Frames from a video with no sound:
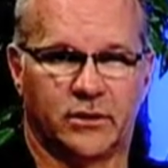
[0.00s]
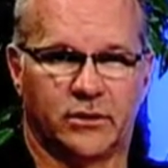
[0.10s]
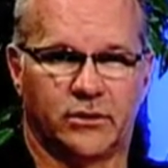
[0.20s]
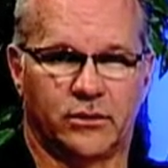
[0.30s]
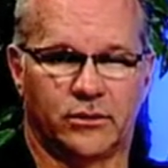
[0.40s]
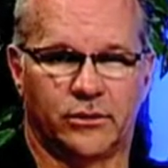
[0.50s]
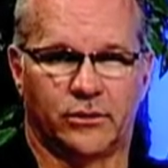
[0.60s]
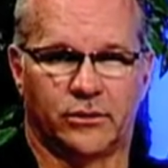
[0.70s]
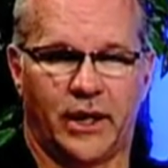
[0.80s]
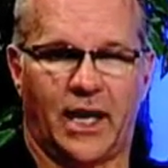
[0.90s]
Your, your,
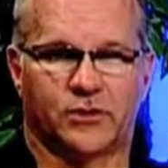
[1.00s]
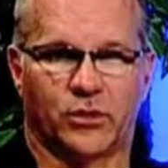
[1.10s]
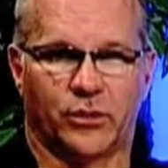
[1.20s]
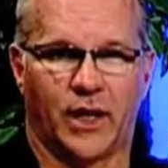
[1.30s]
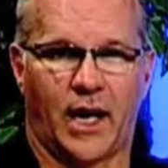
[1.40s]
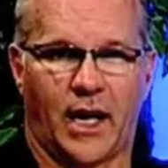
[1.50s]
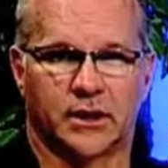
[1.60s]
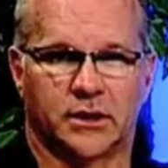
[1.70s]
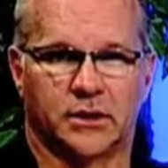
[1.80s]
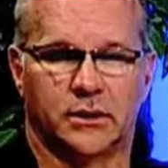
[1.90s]
your natural
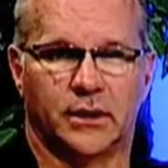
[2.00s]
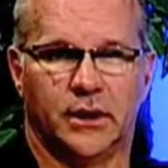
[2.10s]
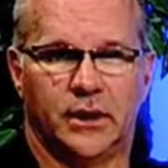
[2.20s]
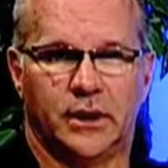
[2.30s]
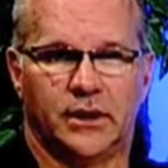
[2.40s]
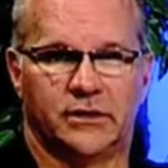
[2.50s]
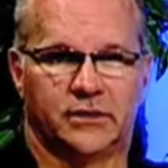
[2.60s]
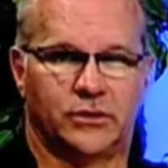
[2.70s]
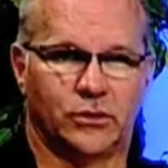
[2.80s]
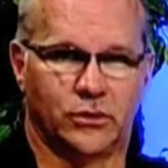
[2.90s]
reaction
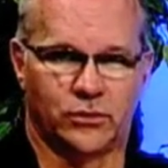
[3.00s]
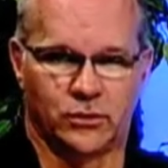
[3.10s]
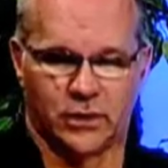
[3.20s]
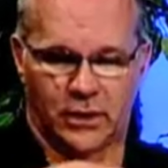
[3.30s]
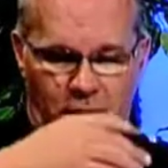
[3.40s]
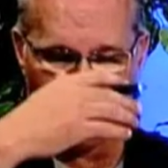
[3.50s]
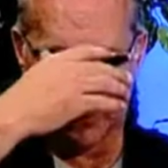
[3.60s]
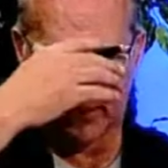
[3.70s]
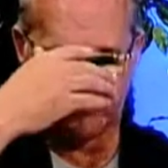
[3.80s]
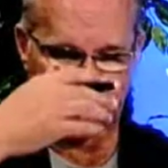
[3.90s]
is to
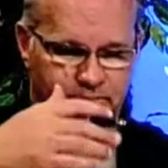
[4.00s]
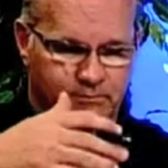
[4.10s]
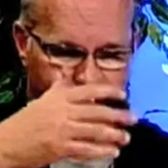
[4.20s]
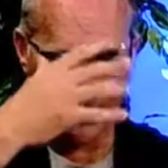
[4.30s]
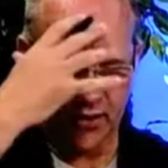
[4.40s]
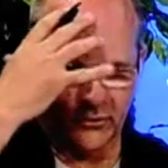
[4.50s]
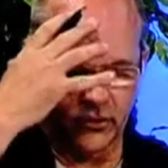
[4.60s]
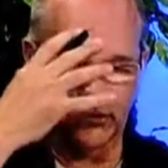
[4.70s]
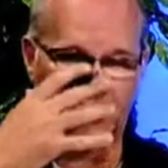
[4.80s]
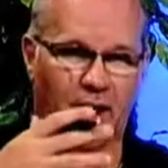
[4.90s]
um, cover
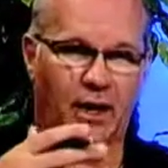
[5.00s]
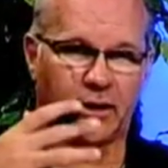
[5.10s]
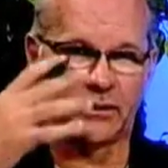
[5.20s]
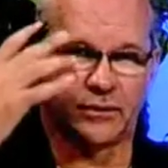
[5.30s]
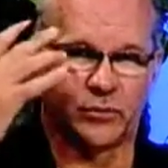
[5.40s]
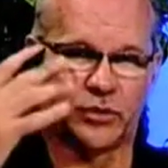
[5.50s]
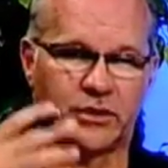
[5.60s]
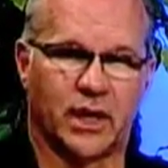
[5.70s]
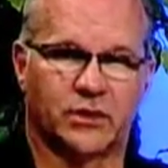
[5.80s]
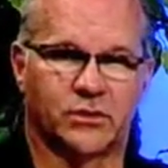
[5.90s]
your head and
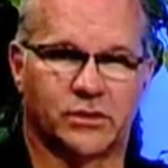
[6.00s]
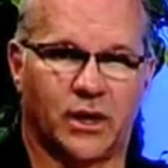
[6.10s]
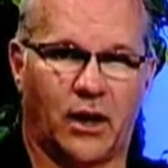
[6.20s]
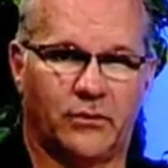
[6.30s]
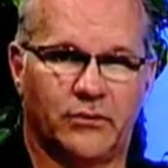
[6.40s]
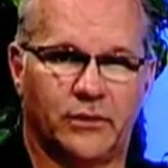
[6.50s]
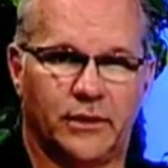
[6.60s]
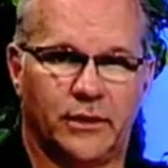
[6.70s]
protect yourself,